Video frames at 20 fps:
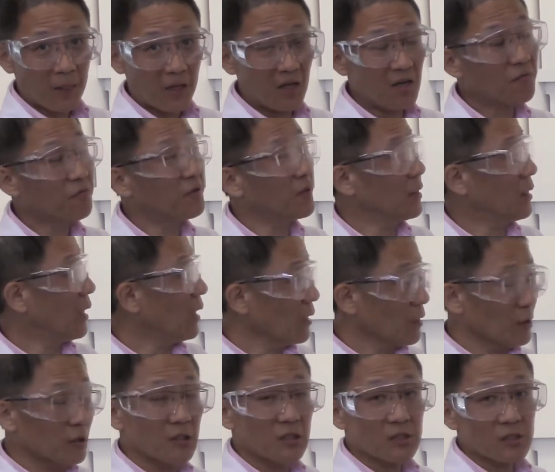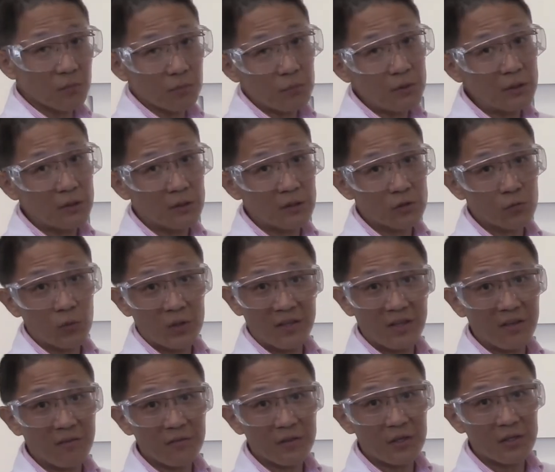If the color disappears
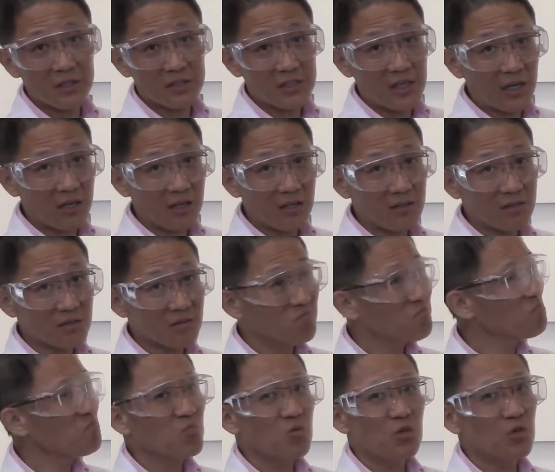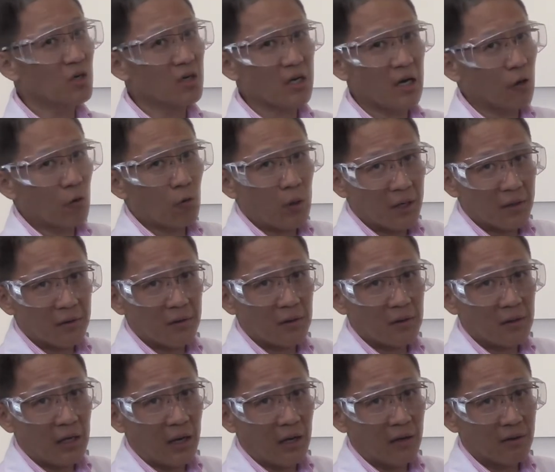within 30 seconds, you're not quite there
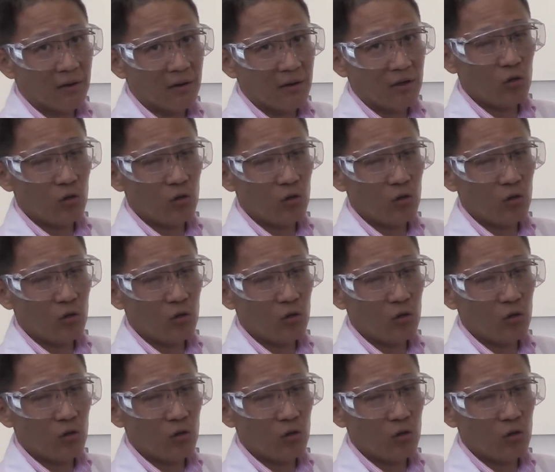yet.